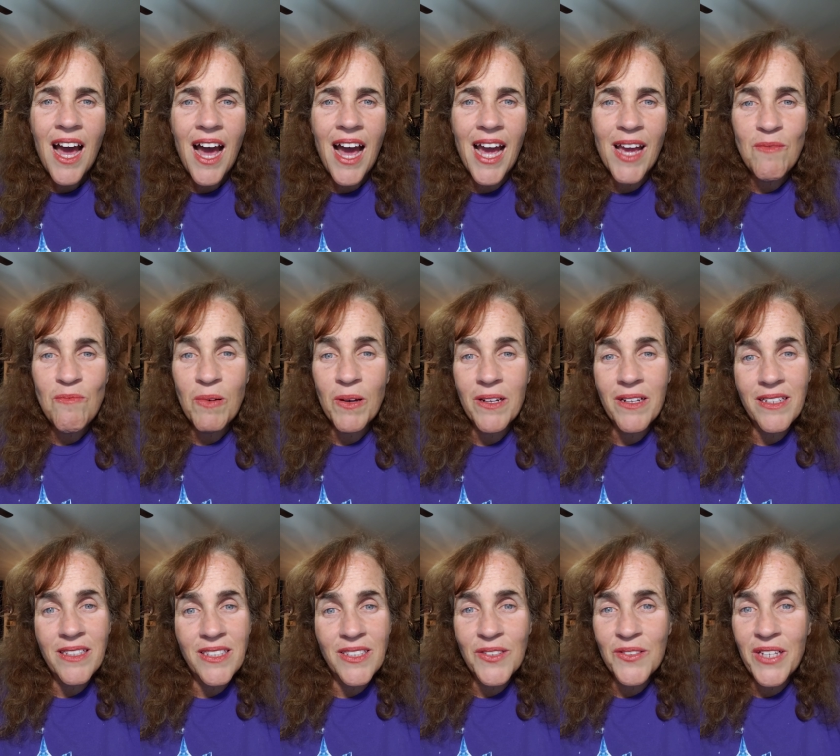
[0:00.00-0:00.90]
I put
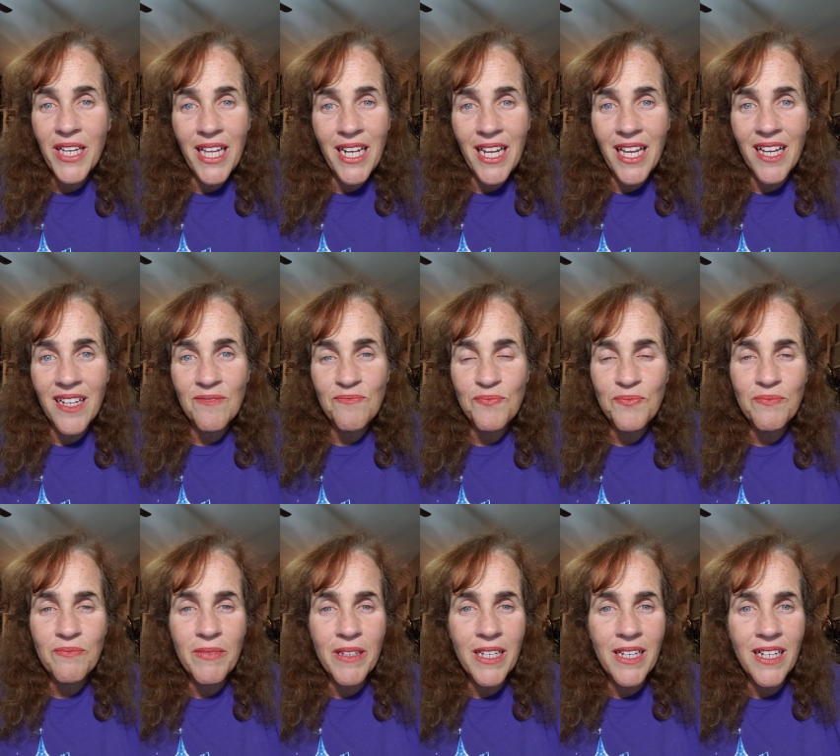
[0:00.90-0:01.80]
in zucchini
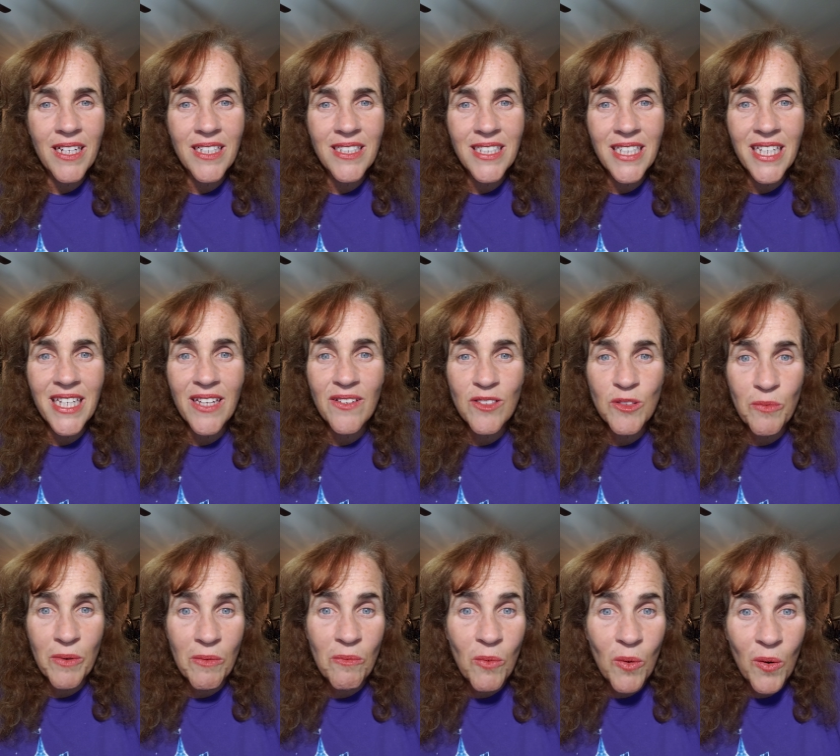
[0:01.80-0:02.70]
because it gives
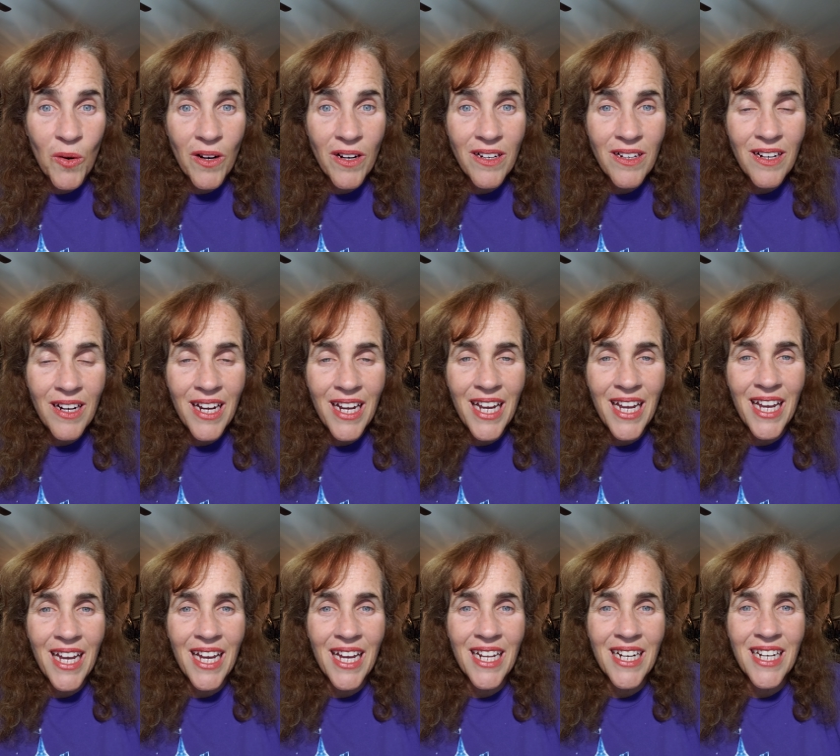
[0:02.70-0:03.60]
me more
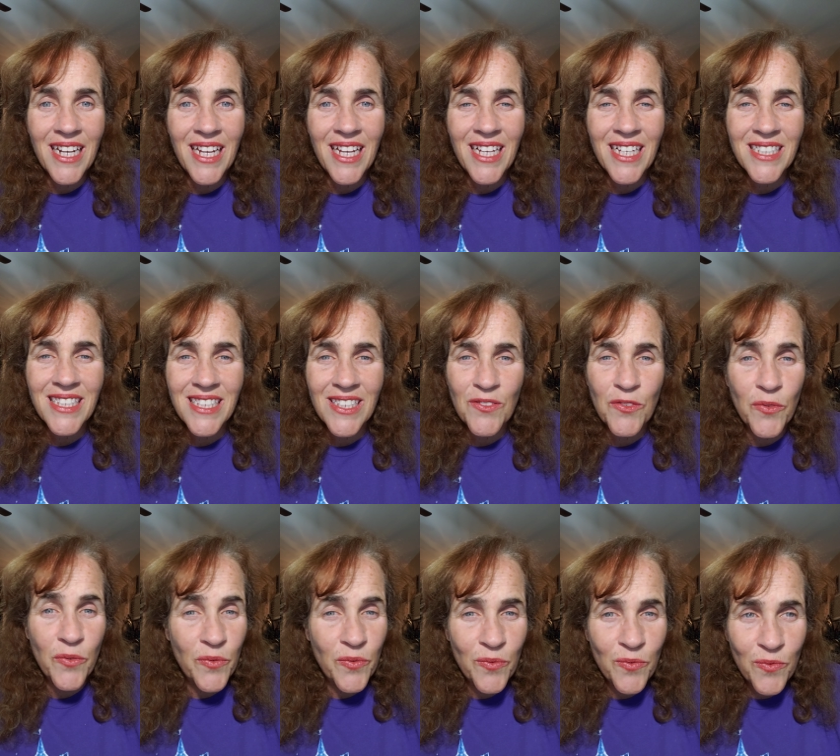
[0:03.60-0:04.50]
and it gets a
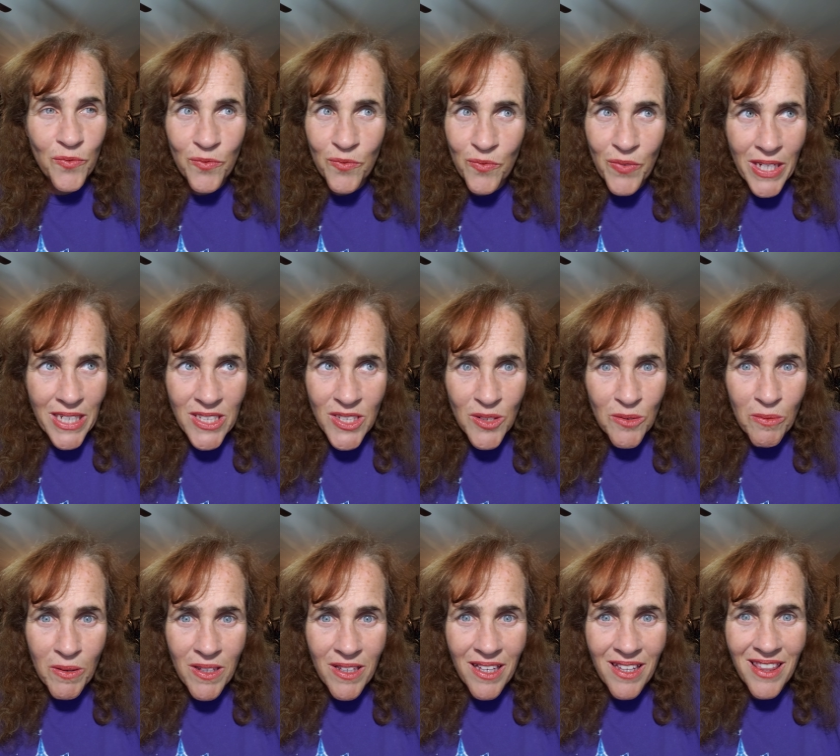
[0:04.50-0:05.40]

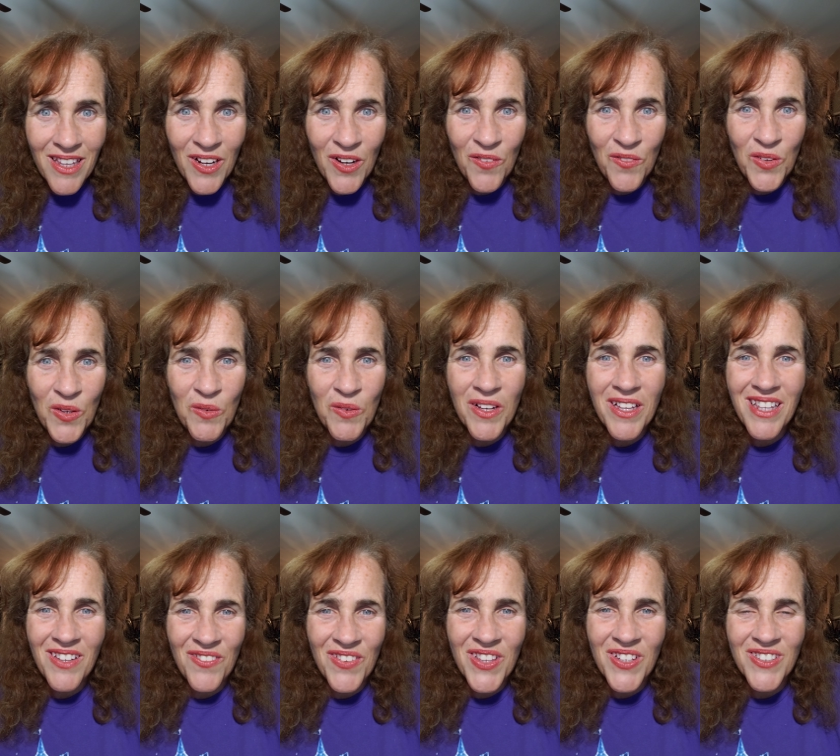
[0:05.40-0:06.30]
vegetable in there, if you
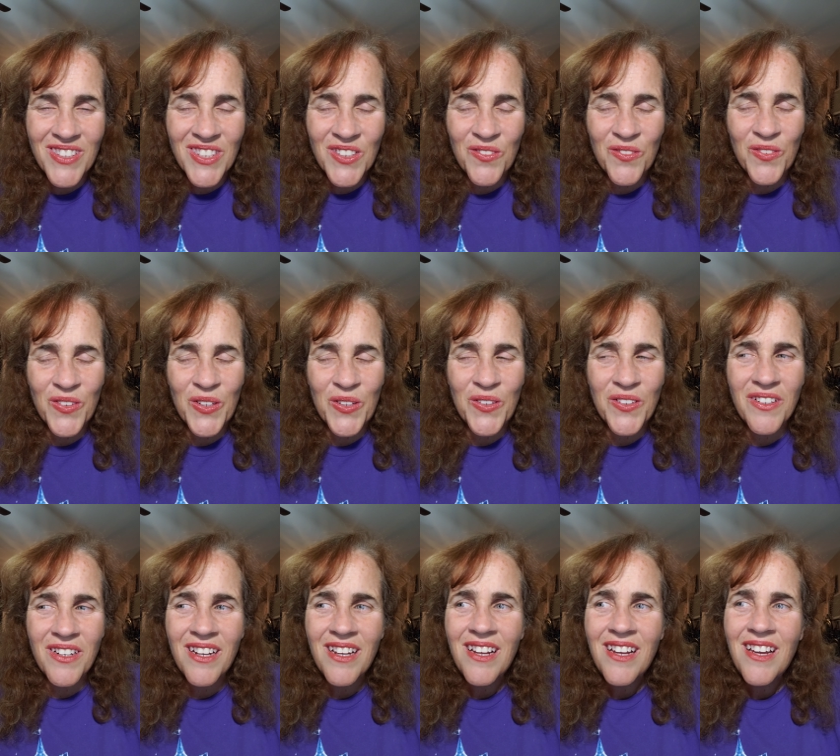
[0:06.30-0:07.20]
will, even though it's a
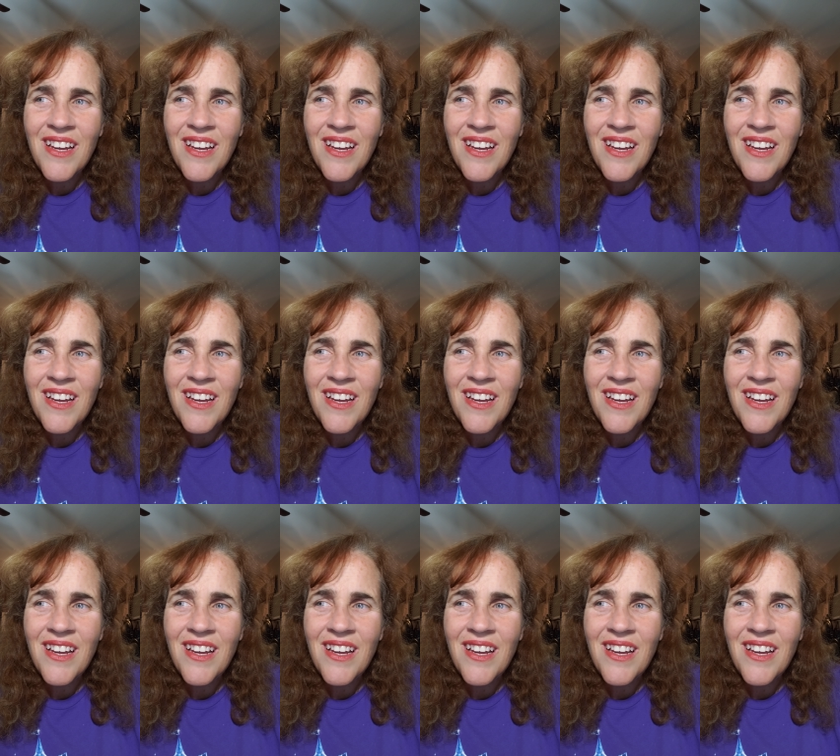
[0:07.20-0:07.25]
fruit.